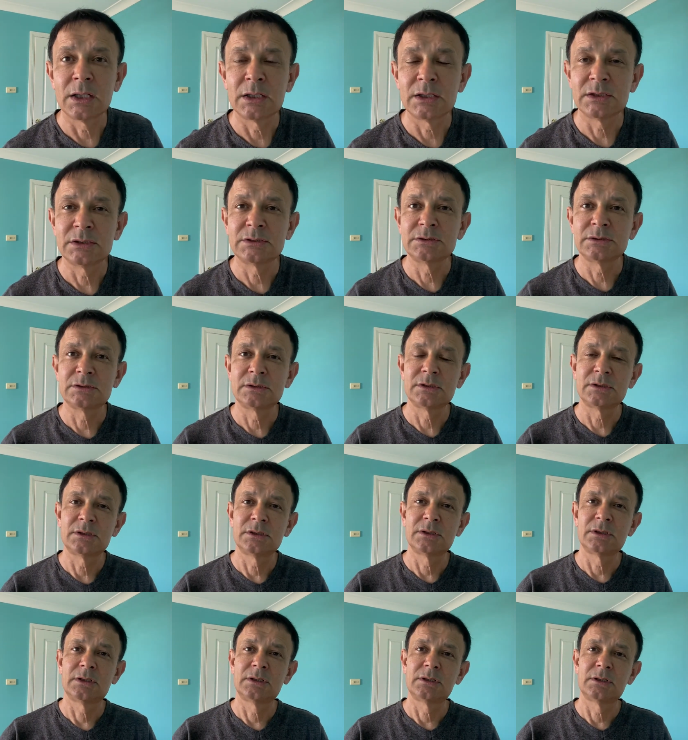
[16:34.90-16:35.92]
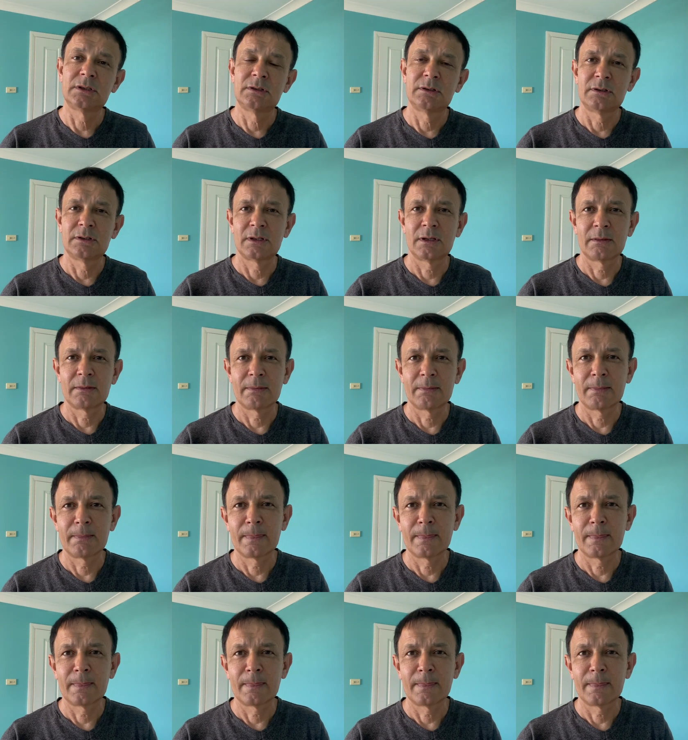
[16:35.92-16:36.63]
[no speech]